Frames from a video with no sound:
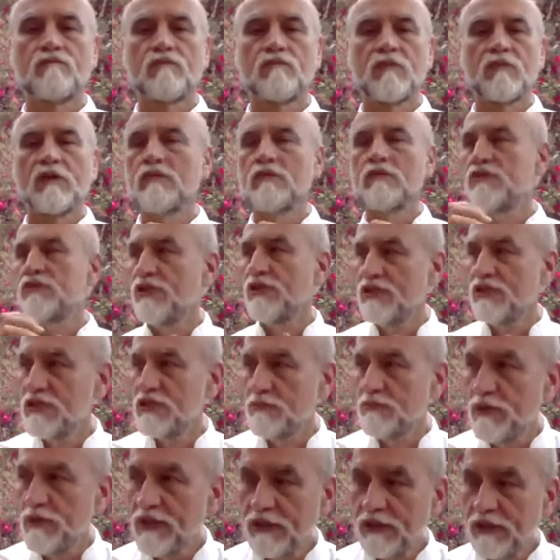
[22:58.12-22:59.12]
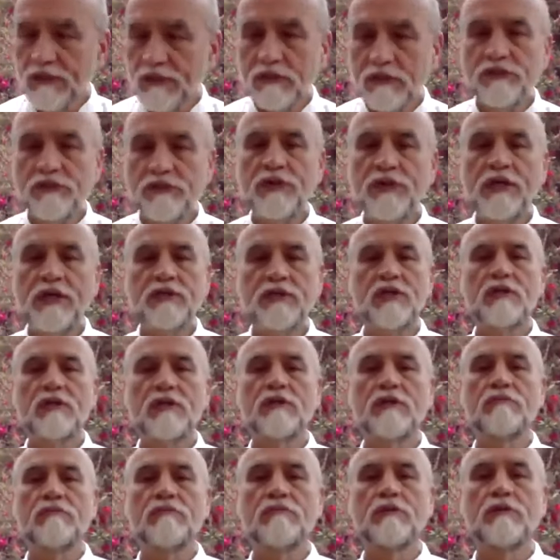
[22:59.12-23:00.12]
could just be a little niche in a
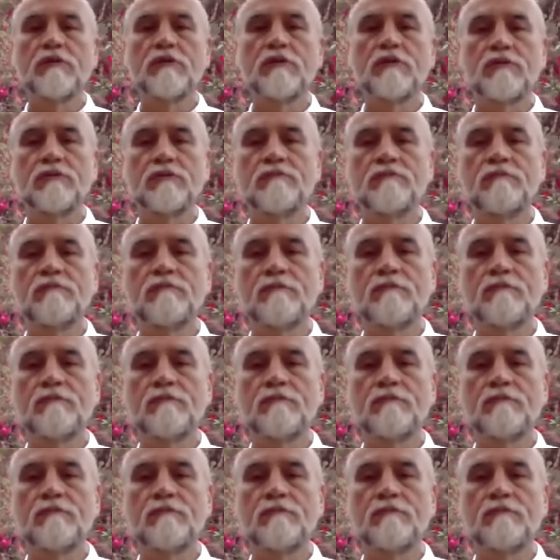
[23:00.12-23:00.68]
room,